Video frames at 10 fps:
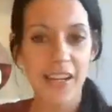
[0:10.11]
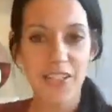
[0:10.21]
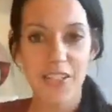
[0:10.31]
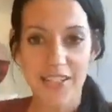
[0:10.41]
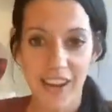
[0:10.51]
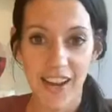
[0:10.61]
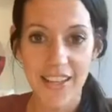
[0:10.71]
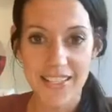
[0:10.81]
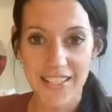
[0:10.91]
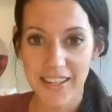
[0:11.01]
I should
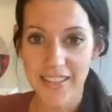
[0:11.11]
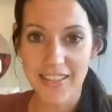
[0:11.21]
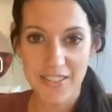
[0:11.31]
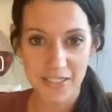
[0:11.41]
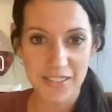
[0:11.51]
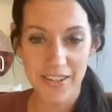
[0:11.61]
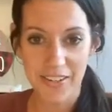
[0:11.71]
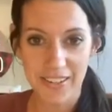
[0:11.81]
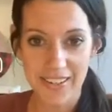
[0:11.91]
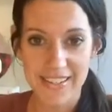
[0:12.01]
not. This little
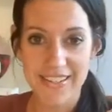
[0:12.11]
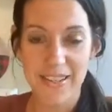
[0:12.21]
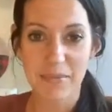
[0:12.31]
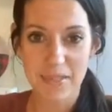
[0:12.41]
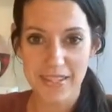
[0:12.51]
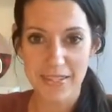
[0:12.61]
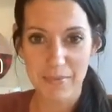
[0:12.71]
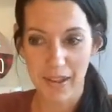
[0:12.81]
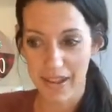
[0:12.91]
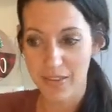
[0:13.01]
area is upstairs in
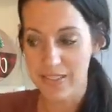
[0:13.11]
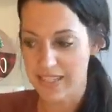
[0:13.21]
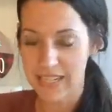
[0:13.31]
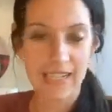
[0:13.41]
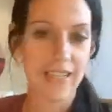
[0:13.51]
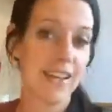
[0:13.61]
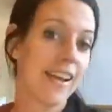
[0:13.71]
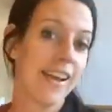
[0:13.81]
my house and